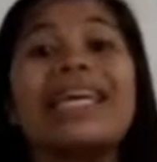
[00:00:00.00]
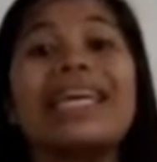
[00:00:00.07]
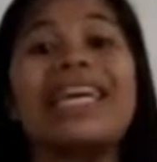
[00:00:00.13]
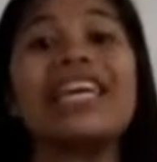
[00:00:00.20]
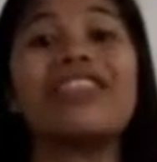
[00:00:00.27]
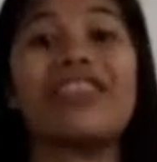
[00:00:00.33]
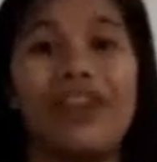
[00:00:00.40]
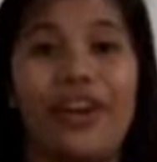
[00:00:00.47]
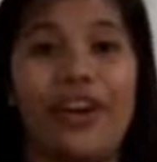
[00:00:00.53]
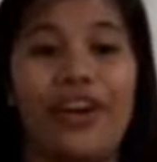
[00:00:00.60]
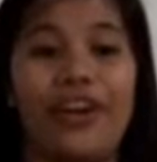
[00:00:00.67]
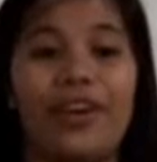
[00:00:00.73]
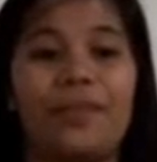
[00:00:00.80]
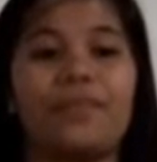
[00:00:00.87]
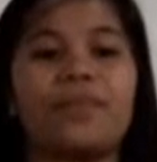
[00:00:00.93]
either.
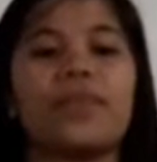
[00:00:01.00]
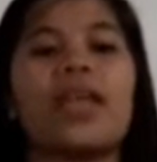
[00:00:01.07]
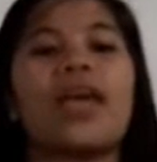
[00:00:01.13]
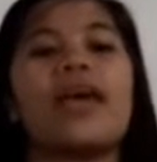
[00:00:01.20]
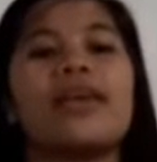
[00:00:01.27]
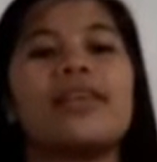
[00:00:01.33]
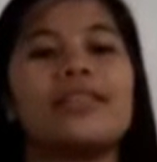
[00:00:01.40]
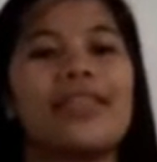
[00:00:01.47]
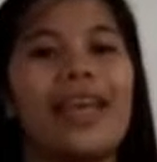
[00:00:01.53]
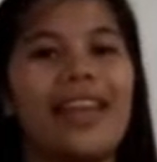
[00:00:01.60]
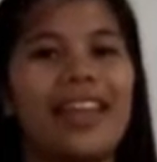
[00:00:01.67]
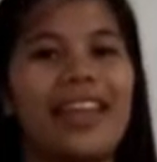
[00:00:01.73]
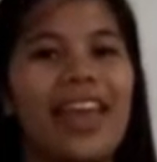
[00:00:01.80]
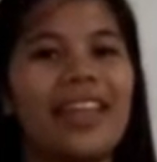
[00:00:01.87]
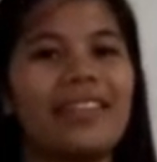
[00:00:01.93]
Say
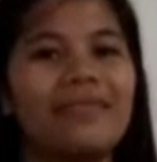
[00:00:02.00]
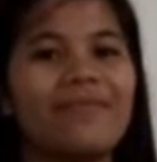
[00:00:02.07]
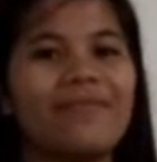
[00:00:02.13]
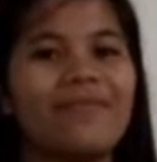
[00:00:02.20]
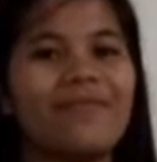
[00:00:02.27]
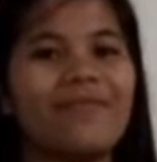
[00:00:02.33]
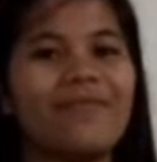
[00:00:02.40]
it again.